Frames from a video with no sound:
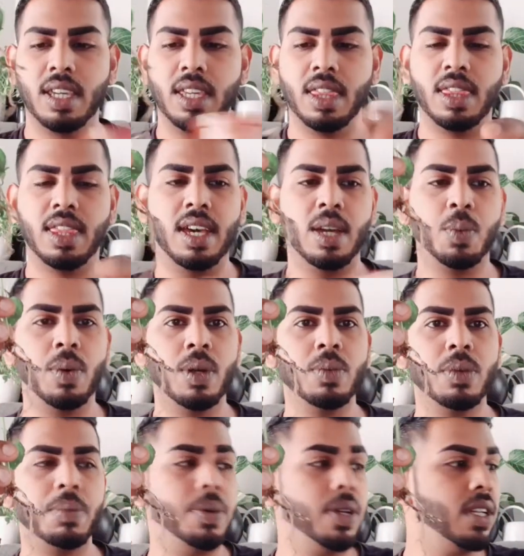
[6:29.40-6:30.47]
in that one,
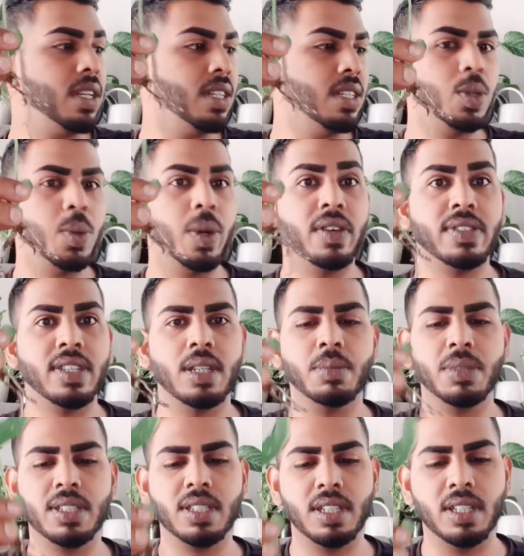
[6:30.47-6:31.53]
we'll put it in a 12
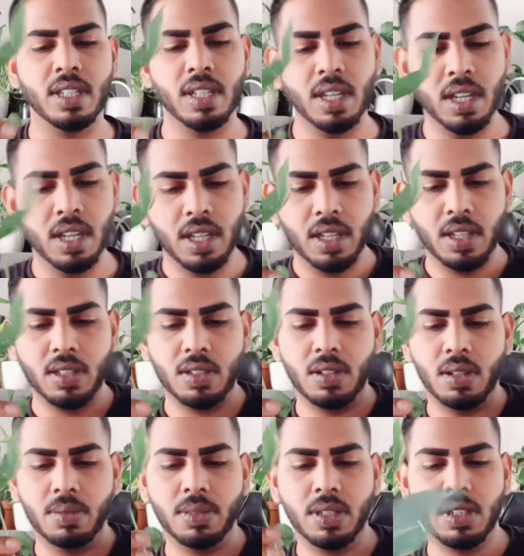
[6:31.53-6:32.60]
centimeter. So
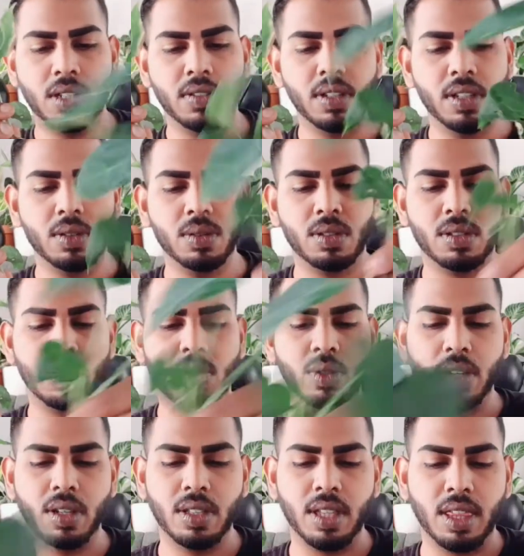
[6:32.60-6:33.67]
I'm just going to reuse the
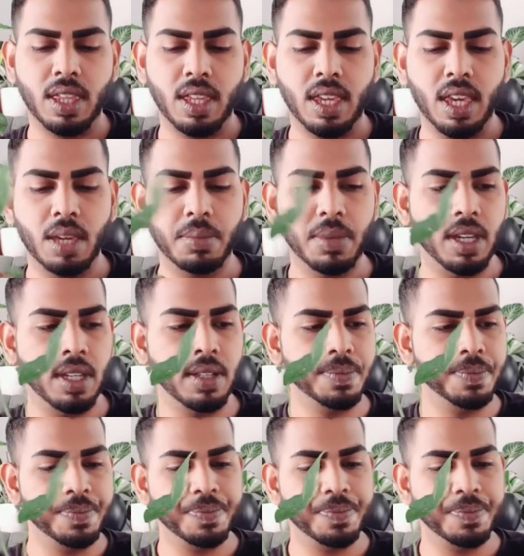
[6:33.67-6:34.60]
soil that they came in.